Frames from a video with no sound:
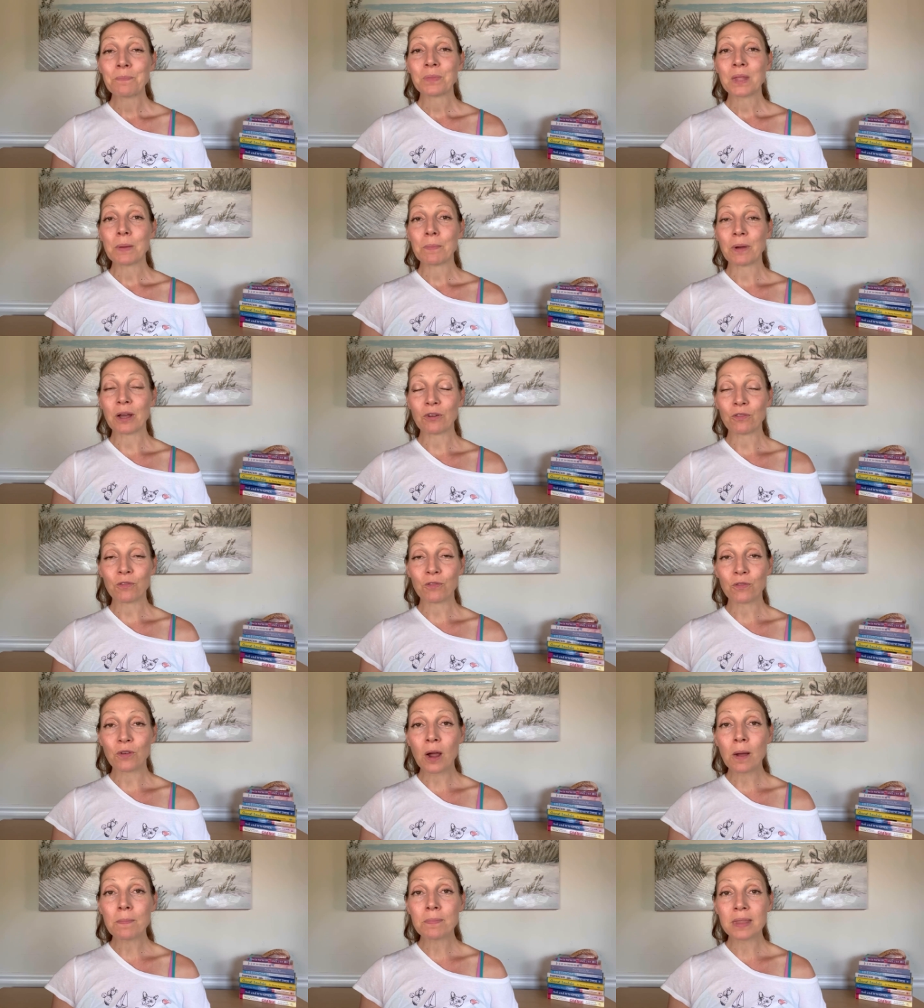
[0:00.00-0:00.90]
But
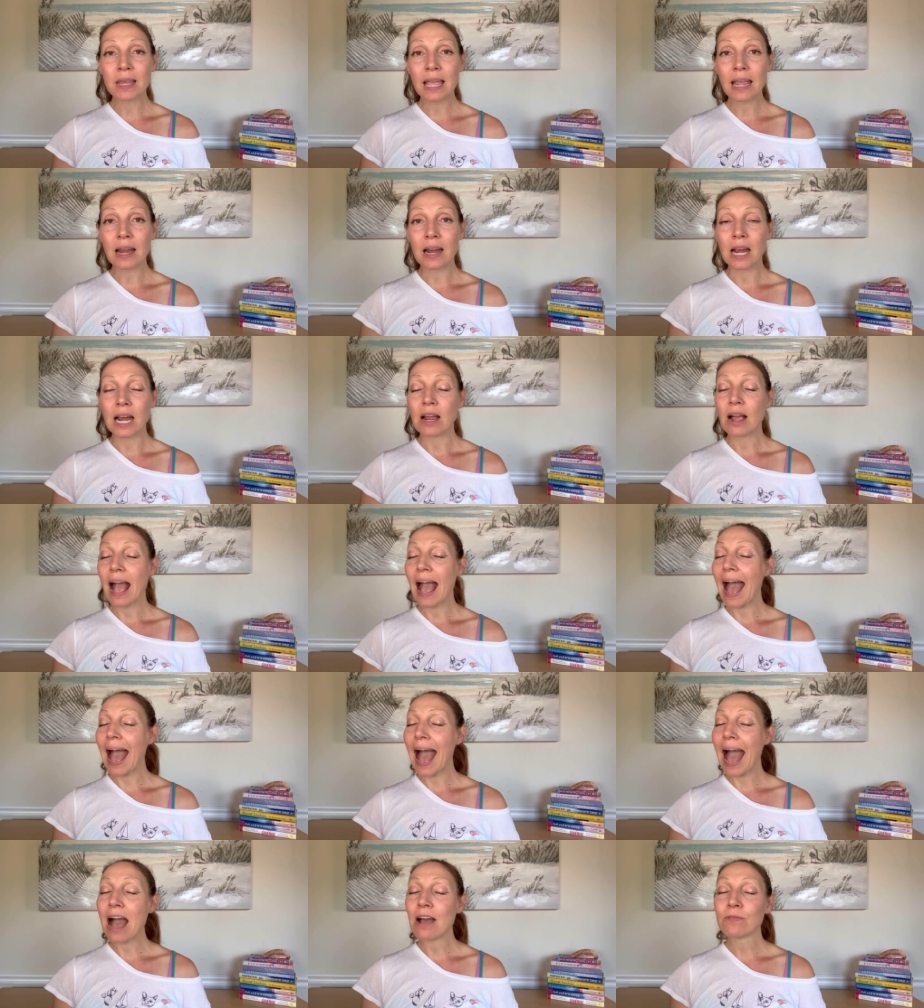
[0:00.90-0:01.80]
from there,
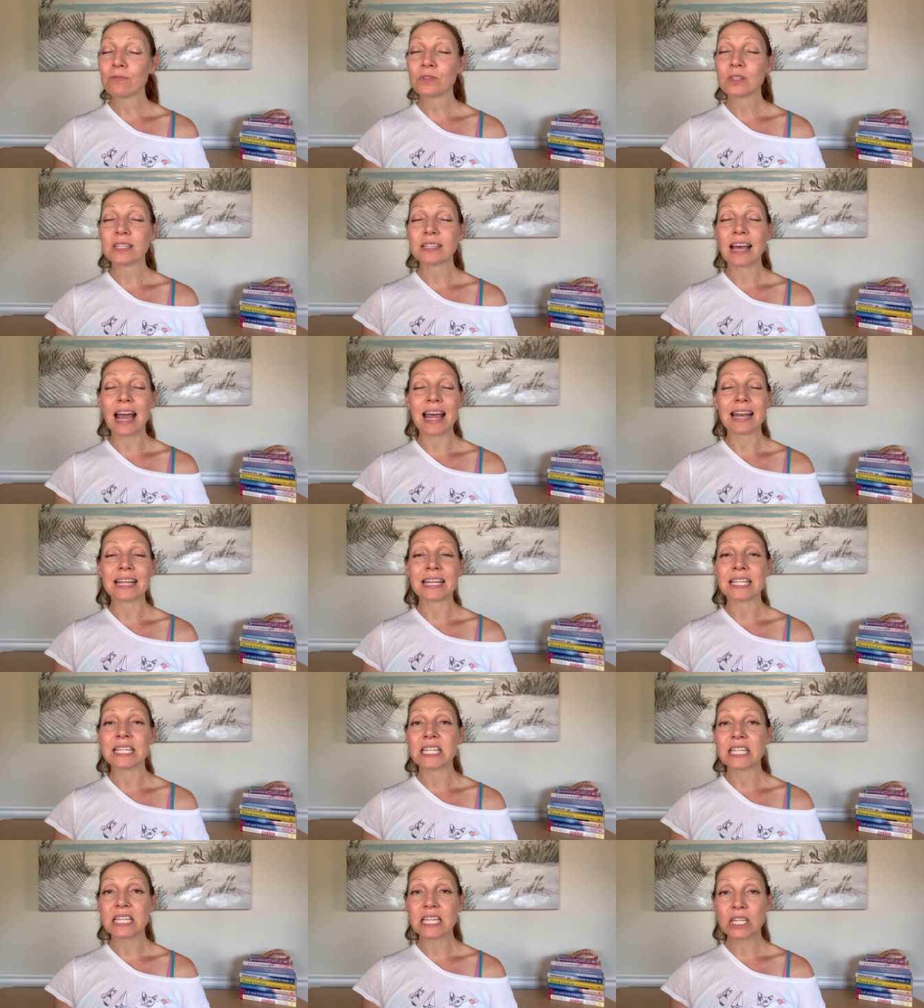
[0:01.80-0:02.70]
after that
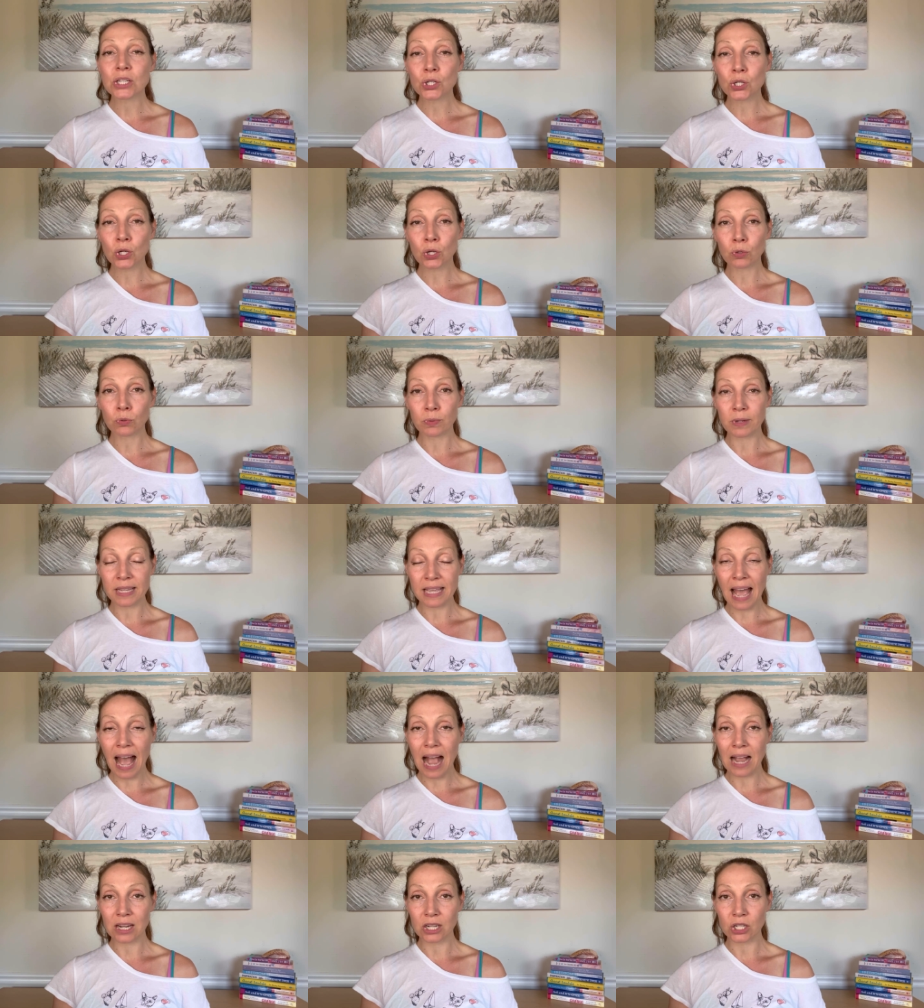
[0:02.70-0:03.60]
initial
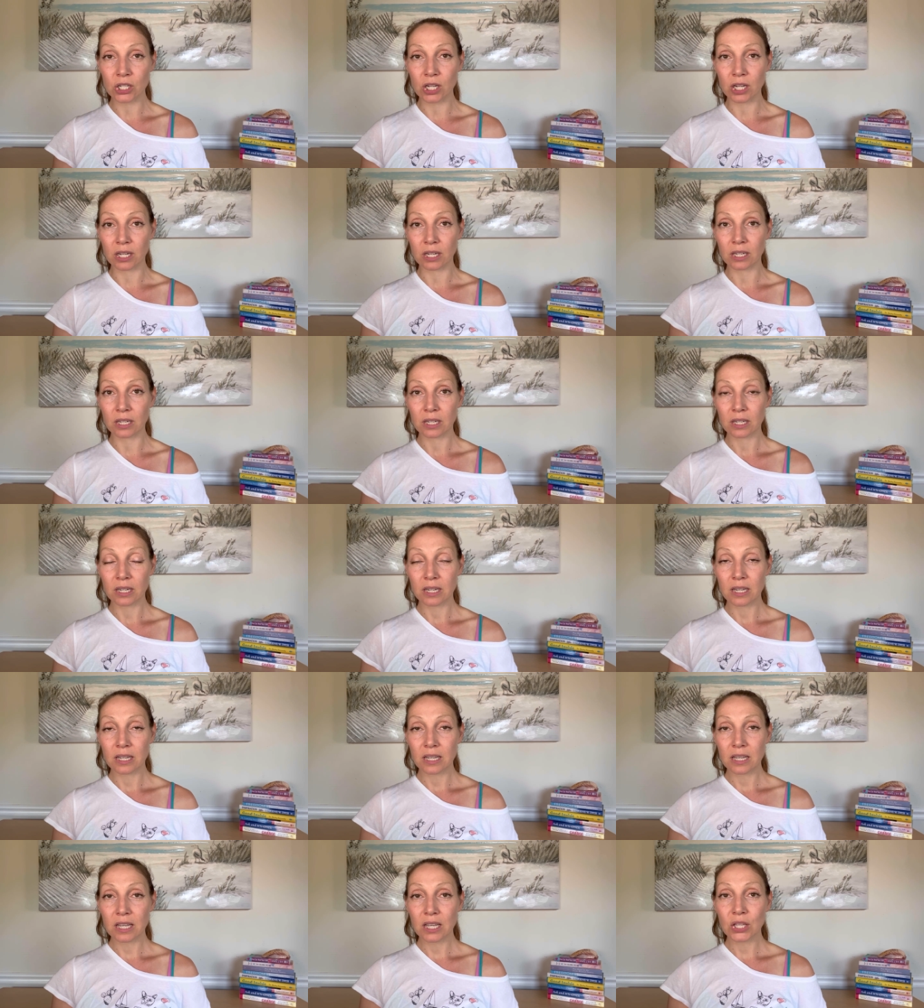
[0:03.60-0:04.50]
reaction,
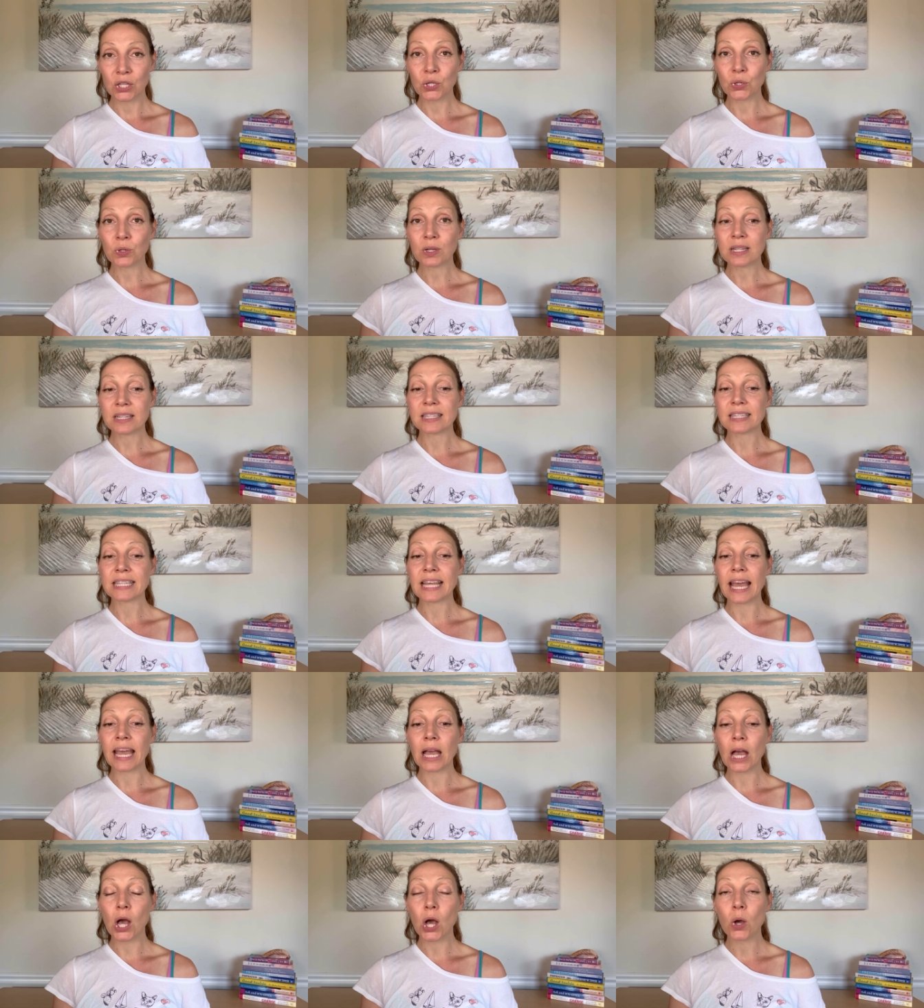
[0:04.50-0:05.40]
you can
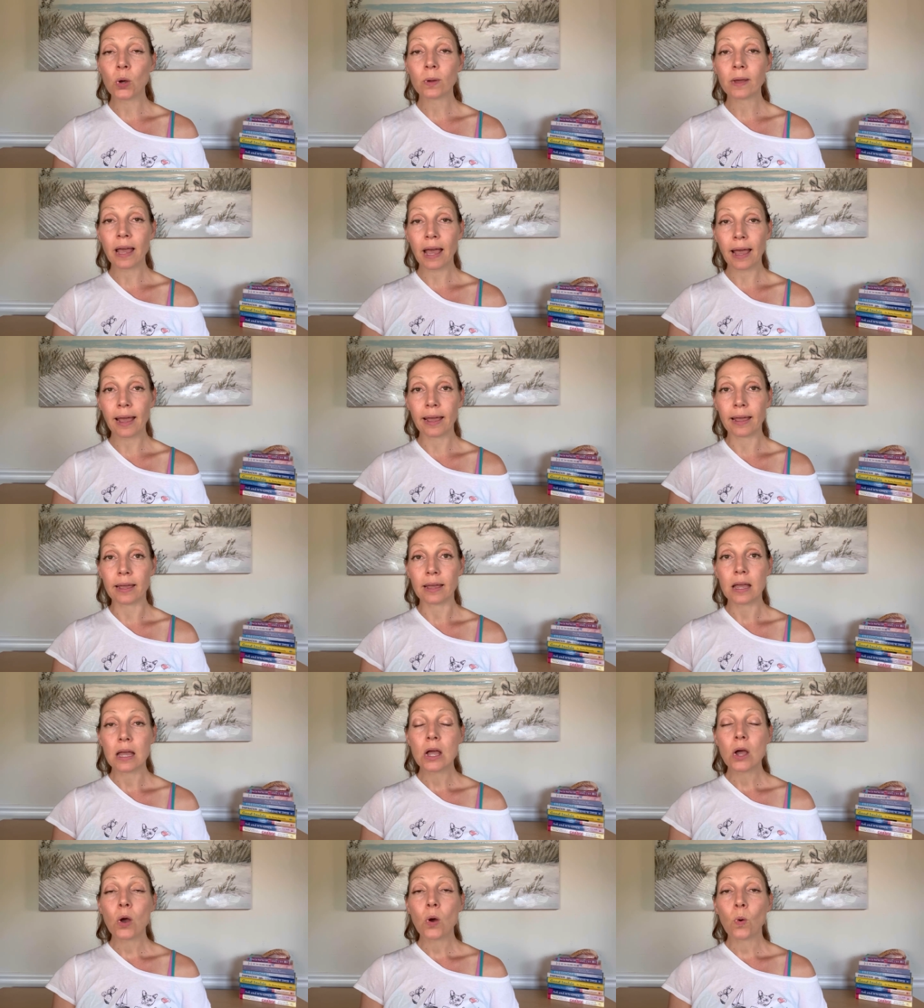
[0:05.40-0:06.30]
say, okay,
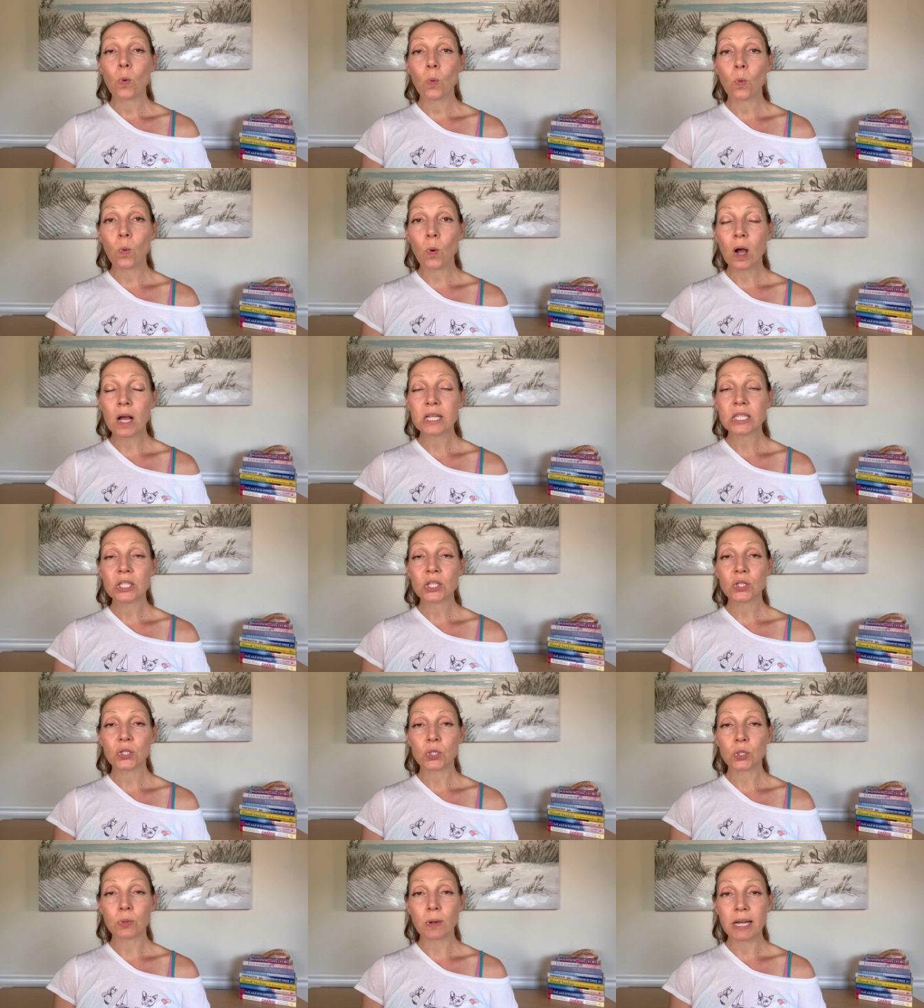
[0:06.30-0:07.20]
what
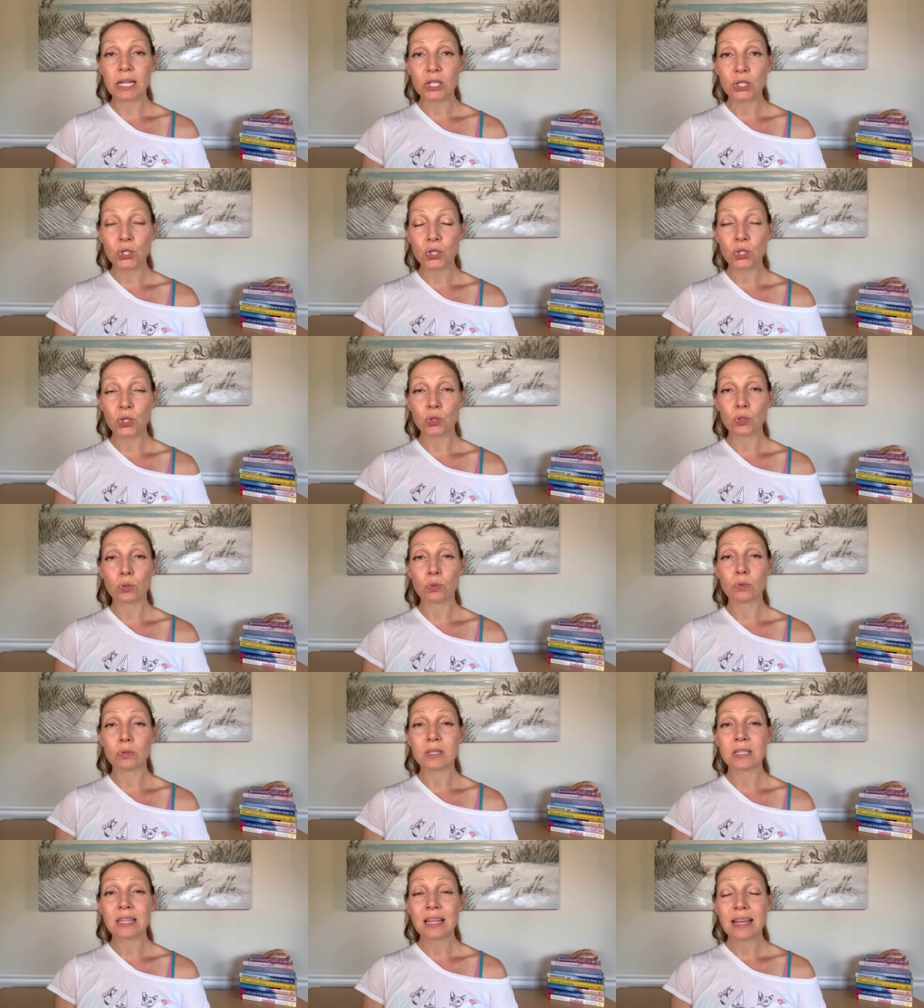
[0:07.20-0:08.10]
do I
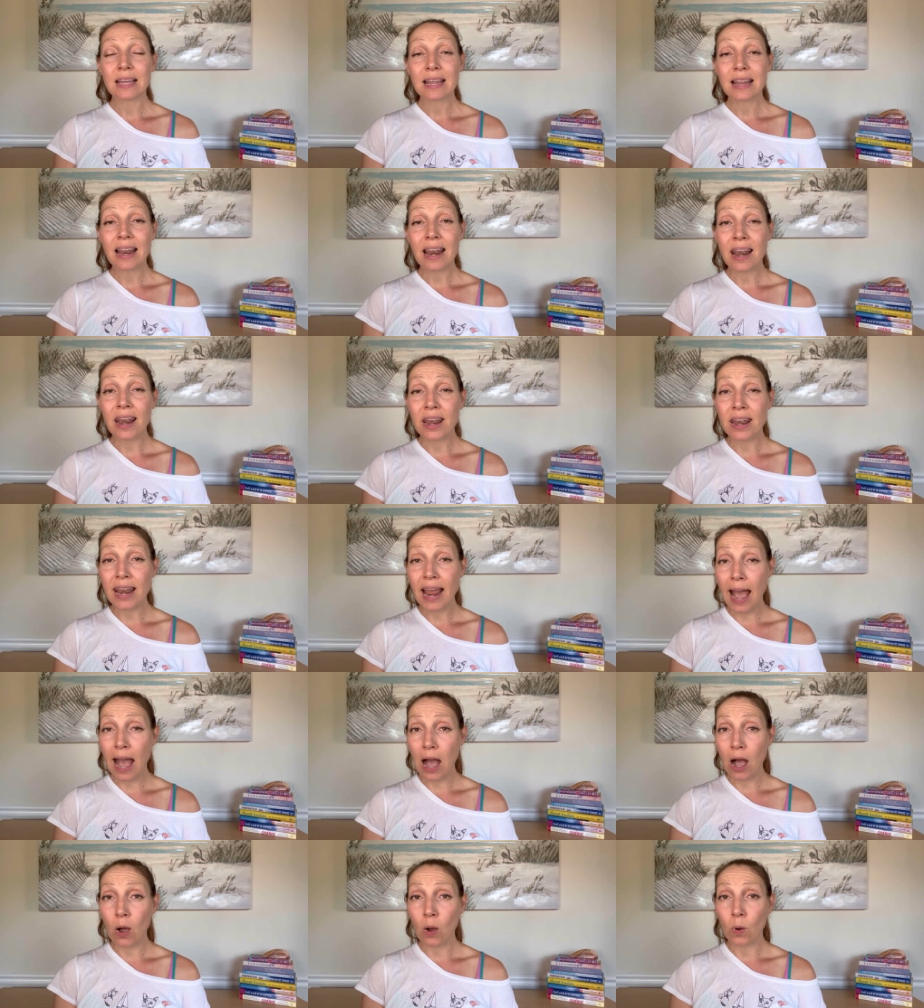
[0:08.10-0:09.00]
choose
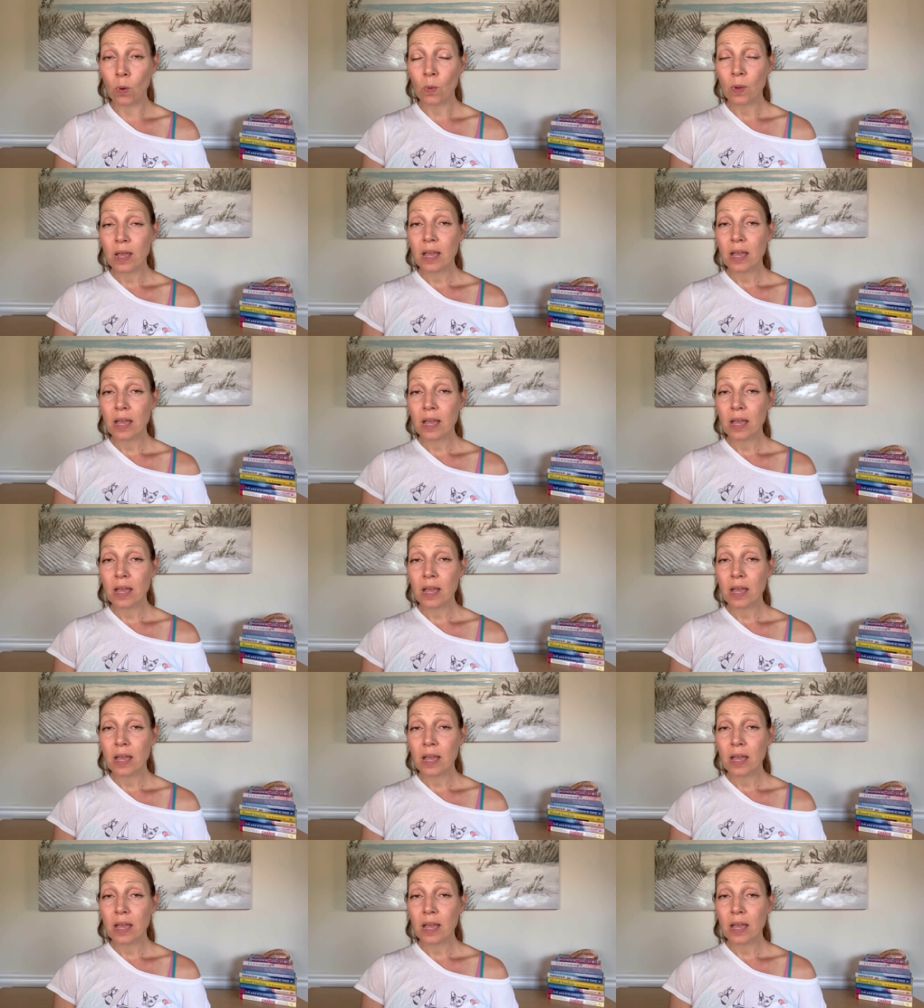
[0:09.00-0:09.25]
now?